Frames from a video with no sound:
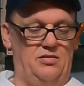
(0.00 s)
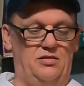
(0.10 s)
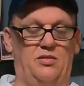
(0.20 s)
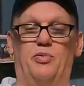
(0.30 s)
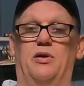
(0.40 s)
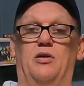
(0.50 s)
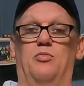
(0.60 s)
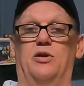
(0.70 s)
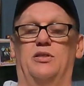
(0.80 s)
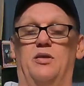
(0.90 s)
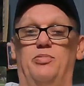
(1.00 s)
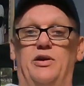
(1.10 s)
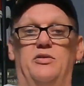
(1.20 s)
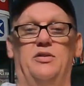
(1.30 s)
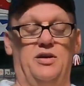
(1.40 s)
depending on what that
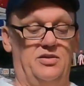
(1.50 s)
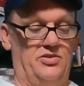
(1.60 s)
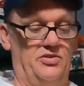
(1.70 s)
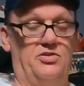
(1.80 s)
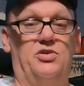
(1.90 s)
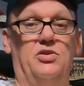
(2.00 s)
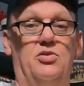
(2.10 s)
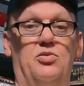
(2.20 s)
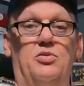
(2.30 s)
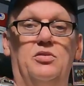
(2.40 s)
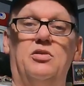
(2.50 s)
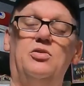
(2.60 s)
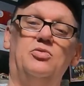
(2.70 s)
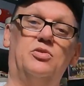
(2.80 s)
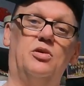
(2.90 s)
player does, and two,
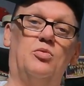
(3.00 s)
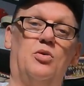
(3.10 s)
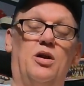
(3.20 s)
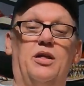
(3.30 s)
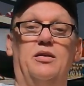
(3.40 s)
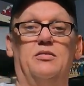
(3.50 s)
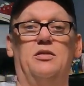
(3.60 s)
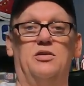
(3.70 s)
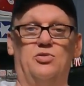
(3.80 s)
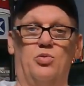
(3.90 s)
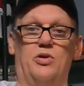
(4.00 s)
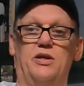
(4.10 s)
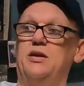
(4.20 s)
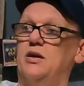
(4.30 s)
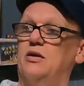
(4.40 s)
who's going to want it in
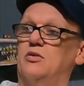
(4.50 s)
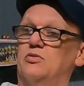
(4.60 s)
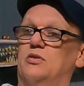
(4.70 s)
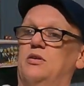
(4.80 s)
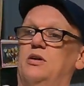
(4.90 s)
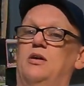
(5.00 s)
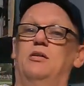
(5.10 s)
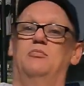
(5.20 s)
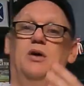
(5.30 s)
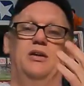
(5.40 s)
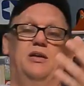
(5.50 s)
20 years. My